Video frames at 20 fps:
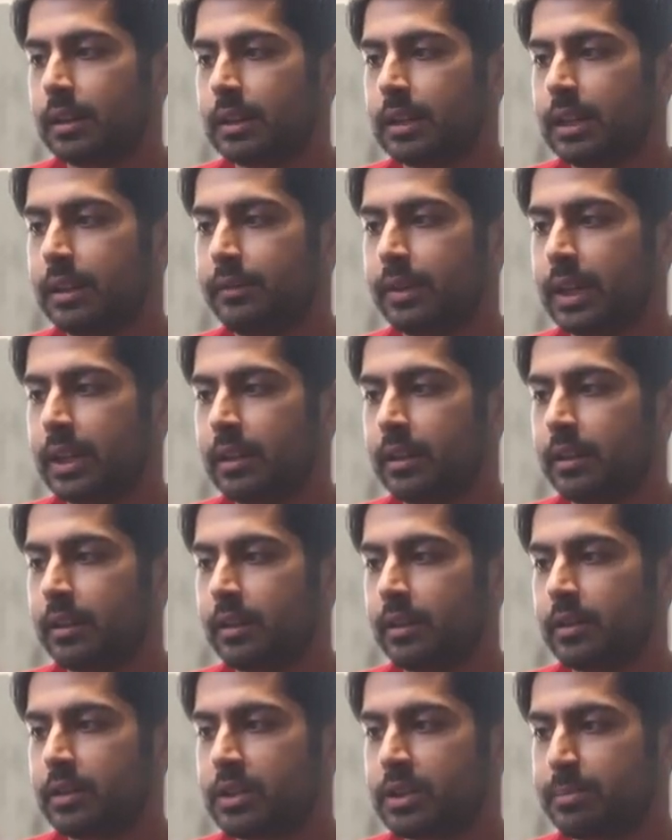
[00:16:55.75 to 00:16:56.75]
given
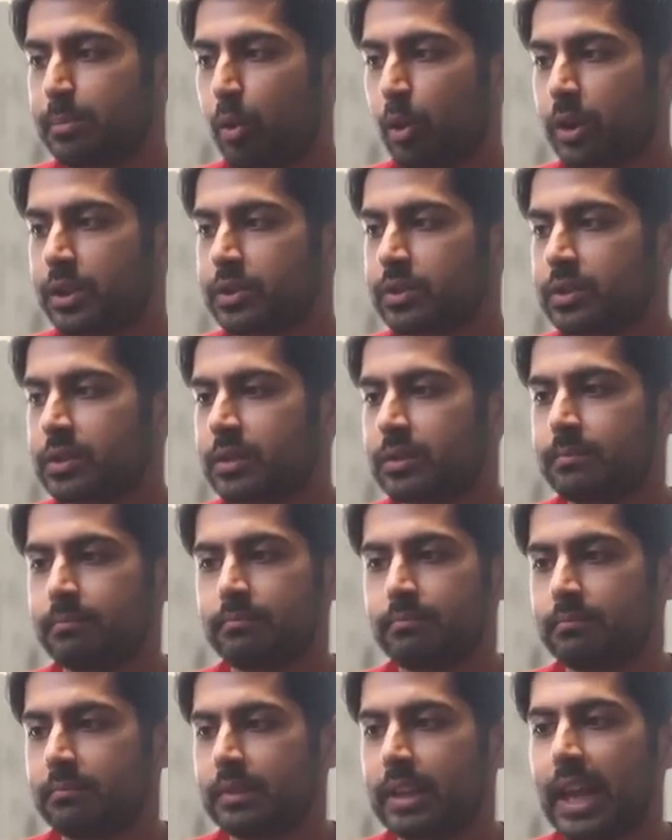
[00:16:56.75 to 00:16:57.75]
sports
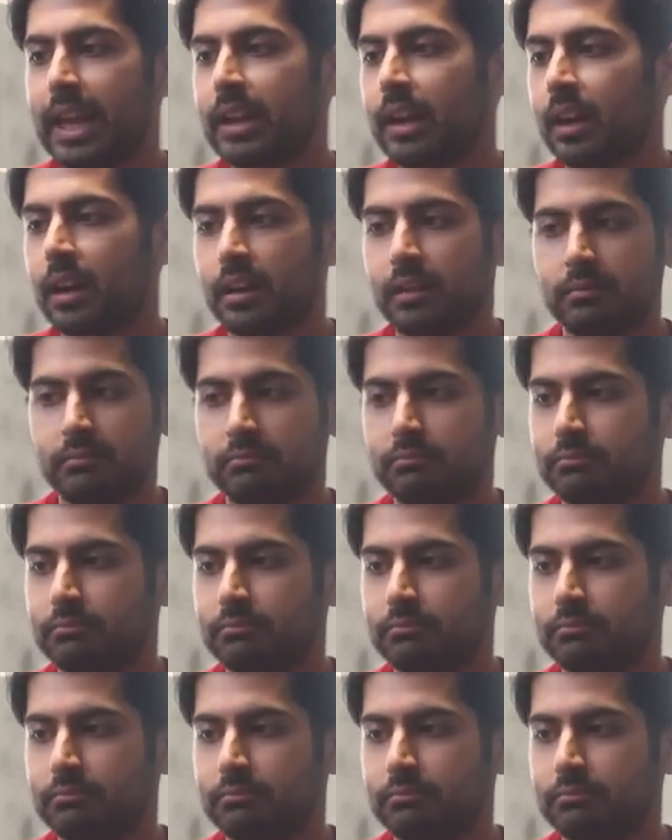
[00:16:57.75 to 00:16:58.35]
data.